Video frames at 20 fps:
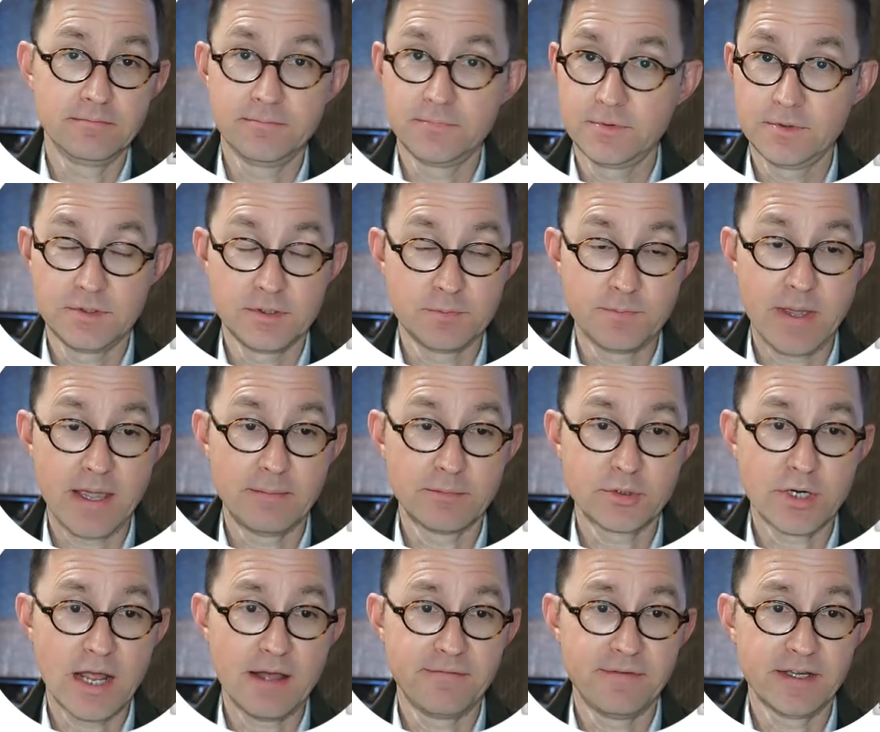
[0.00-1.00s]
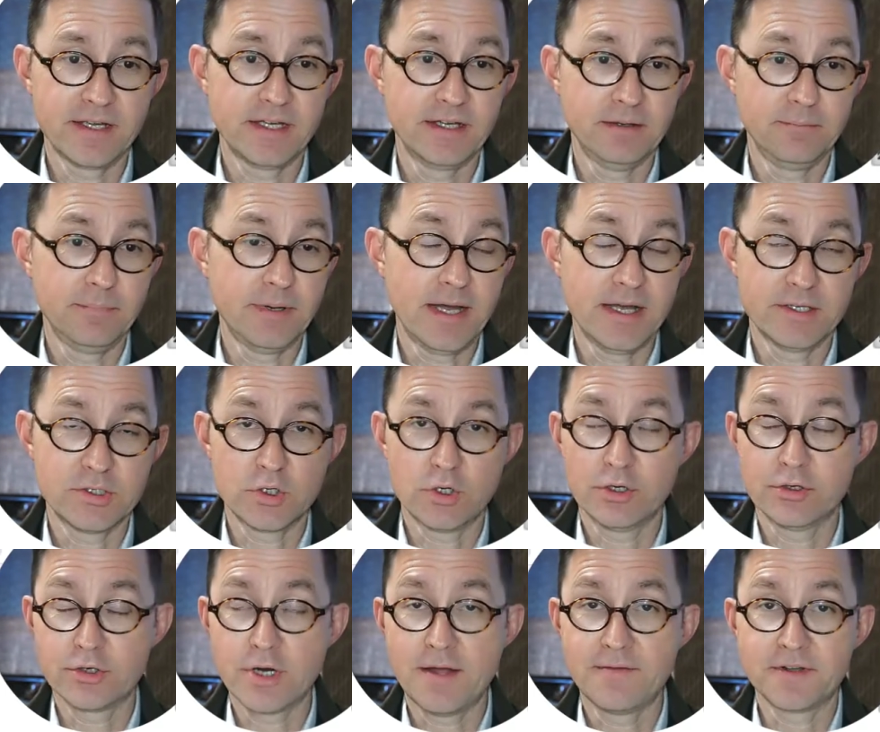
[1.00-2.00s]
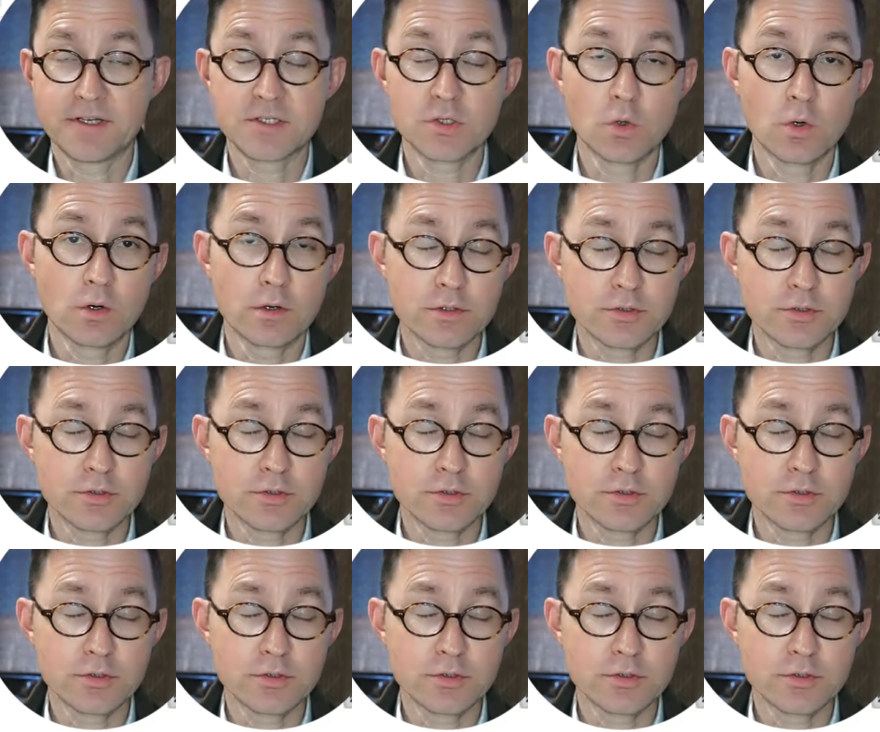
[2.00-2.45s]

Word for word: spam traffic by a certain traffic source